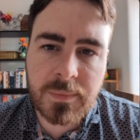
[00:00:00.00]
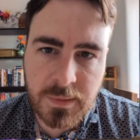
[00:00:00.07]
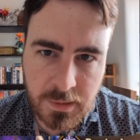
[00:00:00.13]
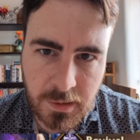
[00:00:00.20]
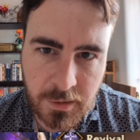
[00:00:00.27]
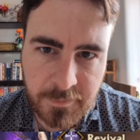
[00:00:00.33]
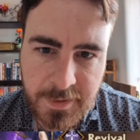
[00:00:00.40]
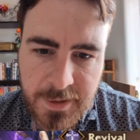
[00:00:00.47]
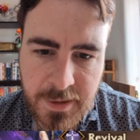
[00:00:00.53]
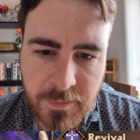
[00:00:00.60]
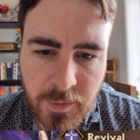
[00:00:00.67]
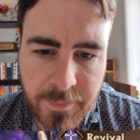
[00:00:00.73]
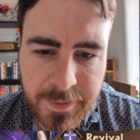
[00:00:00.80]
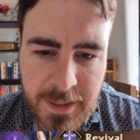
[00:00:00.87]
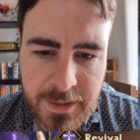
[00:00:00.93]
All right,
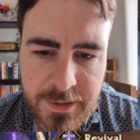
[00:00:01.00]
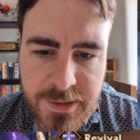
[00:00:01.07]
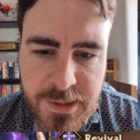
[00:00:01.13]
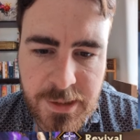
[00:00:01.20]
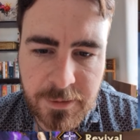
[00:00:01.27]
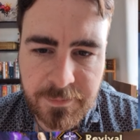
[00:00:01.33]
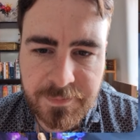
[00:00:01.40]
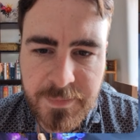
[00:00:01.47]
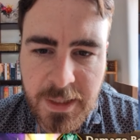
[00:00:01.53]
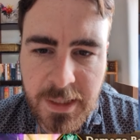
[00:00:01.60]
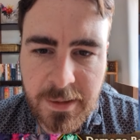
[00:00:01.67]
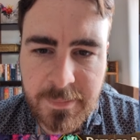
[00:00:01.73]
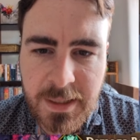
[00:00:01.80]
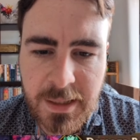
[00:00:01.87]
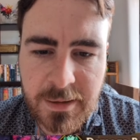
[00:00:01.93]
and we're back. So
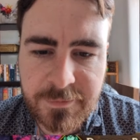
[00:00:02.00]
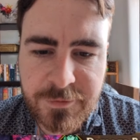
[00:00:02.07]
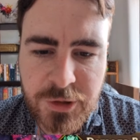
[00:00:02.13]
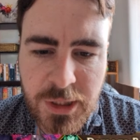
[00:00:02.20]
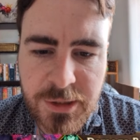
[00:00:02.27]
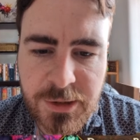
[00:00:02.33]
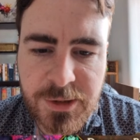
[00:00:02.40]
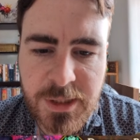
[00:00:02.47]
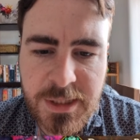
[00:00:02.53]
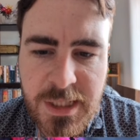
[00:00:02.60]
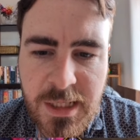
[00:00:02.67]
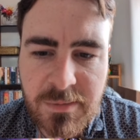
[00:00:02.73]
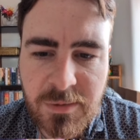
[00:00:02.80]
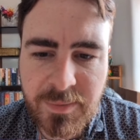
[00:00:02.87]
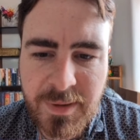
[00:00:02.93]
I've changed the
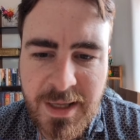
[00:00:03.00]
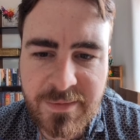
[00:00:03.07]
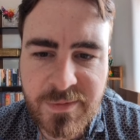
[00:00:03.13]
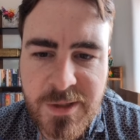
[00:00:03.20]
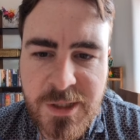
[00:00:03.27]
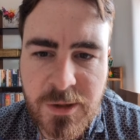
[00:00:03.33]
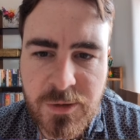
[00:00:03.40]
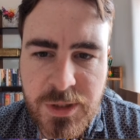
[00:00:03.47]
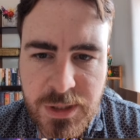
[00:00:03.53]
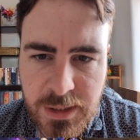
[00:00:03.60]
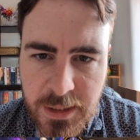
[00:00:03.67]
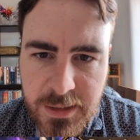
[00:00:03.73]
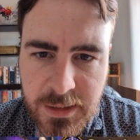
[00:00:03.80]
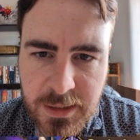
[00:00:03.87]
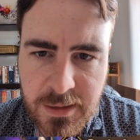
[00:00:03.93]
team up ever so
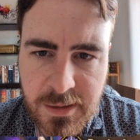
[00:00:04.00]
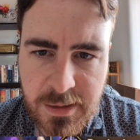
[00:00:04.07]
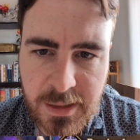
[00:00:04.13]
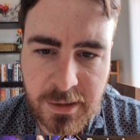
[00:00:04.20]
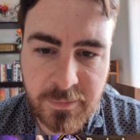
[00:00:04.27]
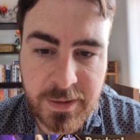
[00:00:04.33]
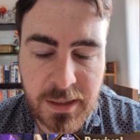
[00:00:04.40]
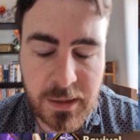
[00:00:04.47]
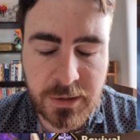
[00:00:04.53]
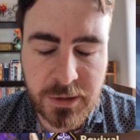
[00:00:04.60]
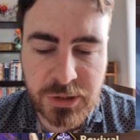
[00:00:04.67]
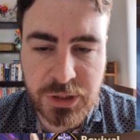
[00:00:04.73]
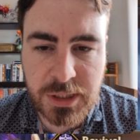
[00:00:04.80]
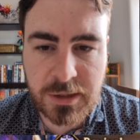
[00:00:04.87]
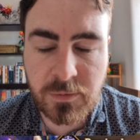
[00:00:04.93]
slightly. We are going
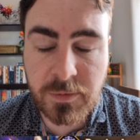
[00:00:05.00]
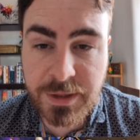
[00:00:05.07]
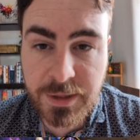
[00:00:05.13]
to stick with